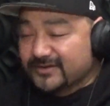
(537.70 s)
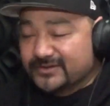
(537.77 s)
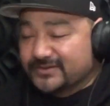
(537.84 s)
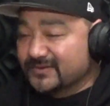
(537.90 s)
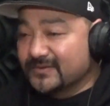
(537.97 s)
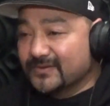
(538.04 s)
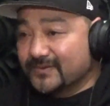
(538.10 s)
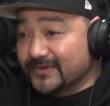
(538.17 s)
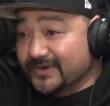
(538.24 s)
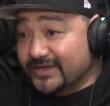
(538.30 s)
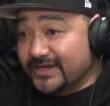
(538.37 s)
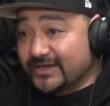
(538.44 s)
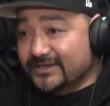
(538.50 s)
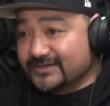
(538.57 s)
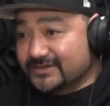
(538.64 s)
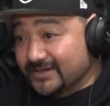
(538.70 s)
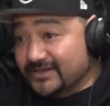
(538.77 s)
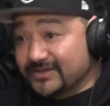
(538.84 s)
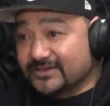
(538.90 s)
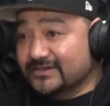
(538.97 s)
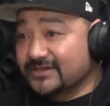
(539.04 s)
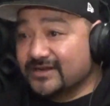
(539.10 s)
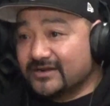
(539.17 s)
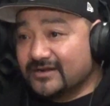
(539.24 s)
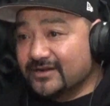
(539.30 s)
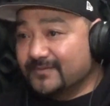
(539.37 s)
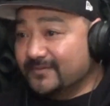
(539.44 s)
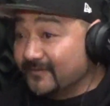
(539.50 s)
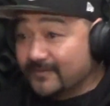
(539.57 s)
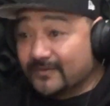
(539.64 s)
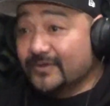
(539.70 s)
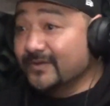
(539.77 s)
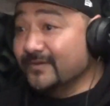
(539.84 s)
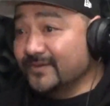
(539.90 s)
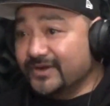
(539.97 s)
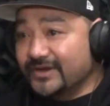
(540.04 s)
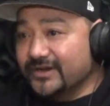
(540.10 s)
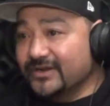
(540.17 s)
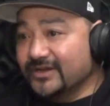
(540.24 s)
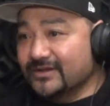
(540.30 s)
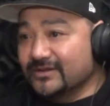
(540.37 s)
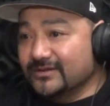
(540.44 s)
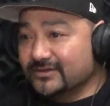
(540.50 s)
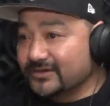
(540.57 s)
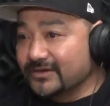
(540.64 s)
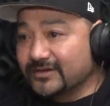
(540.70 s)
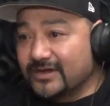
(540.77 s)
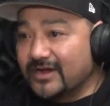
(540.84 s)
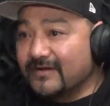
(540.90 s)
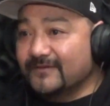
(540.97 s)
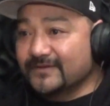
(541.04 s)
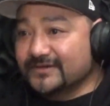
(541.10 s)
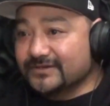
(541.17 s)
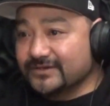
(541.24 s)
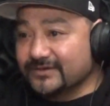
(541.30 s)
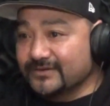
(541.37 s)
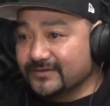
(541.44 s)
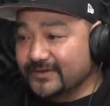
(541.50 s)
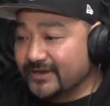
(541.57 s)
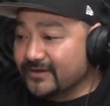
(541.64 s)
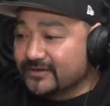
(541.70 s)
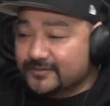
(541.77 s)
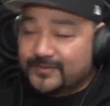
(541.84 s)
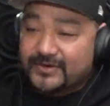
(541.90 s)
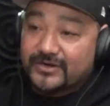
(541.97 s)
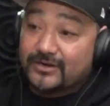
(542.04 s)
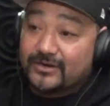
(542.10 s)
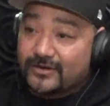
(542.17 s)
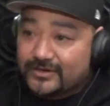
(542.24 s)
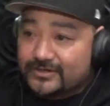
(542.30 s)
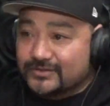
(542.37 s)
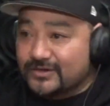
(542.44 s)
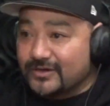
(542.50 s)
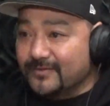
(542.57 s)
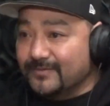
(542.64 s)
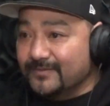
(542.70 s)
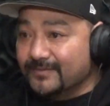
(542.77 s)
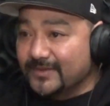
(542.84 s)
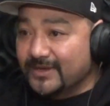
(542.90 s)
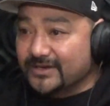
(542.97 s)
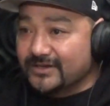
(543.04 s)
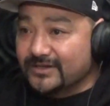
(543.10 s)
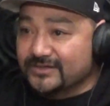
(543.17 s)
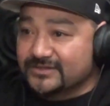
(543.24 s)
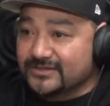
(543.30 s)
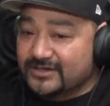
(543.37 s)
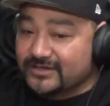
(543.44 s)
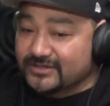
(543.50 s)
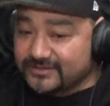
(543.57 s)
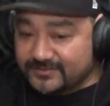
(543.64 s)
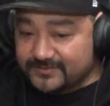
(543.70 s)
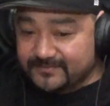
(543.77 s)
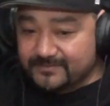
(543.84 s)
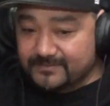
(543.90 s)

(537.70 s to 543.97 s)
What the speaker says: 2 or 3 days in the sunlight before they're ready to harvest. So they don't spend a lot of time under the sun. It's